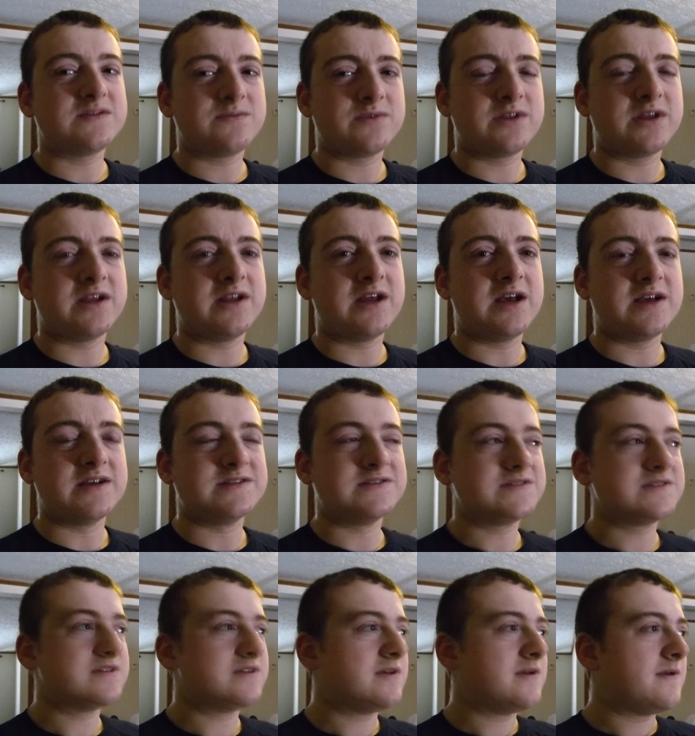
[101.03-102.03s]
It really
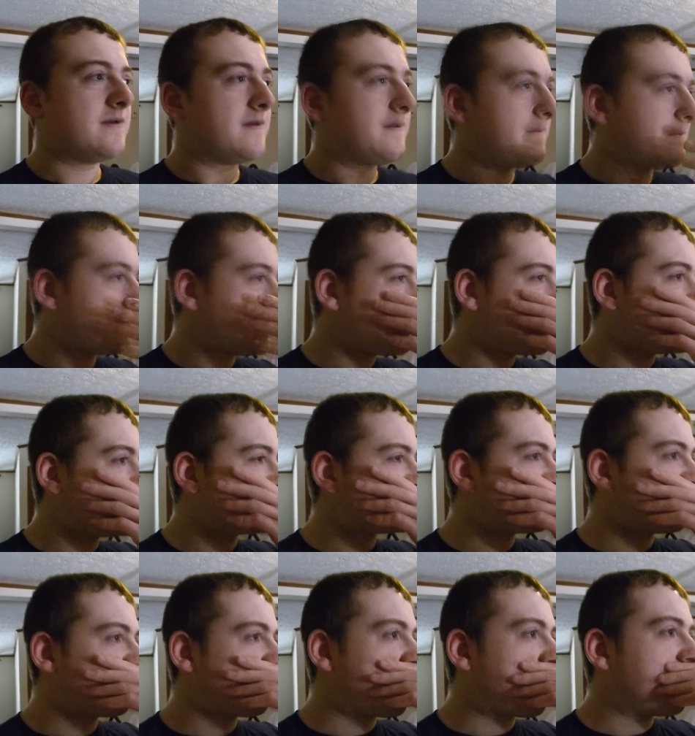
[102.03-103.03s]
does,
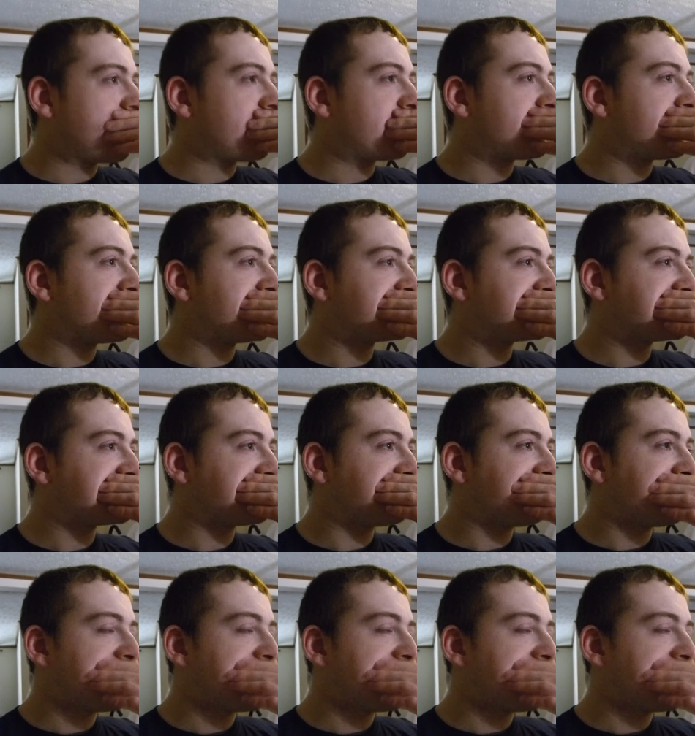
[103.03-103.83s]
because Brian has,